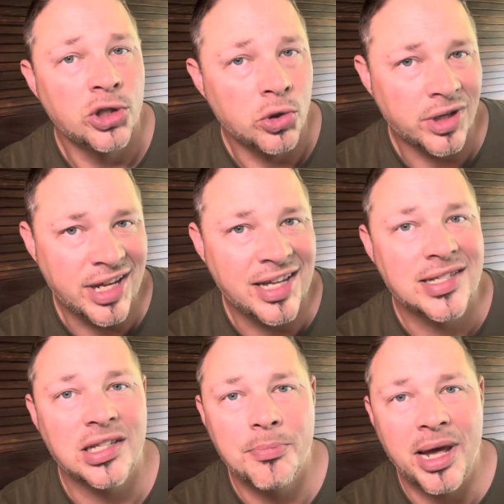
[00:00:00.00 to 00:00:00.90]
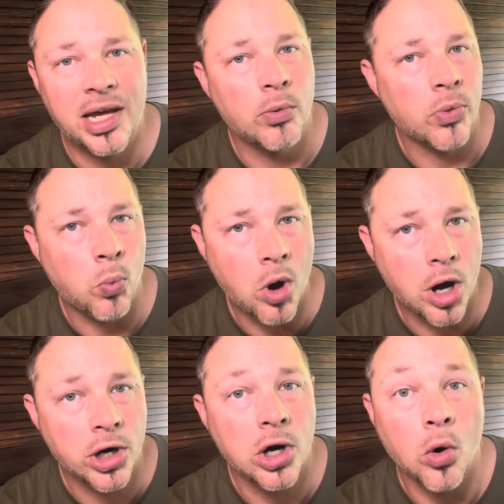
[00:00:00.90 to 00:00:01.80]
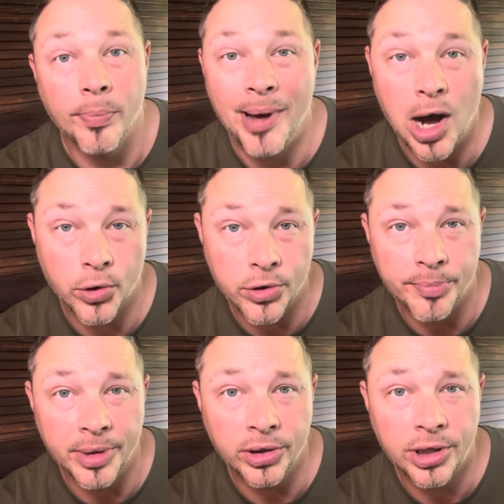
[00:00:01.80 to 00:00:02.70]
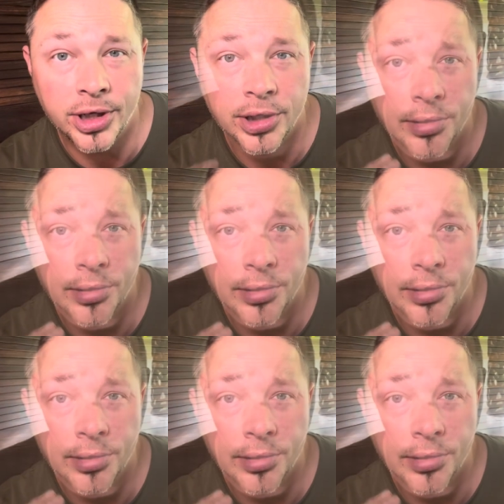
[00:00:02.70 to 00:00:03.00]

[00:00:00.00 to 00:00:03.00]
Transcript: you can easily make it with water or powdered milk,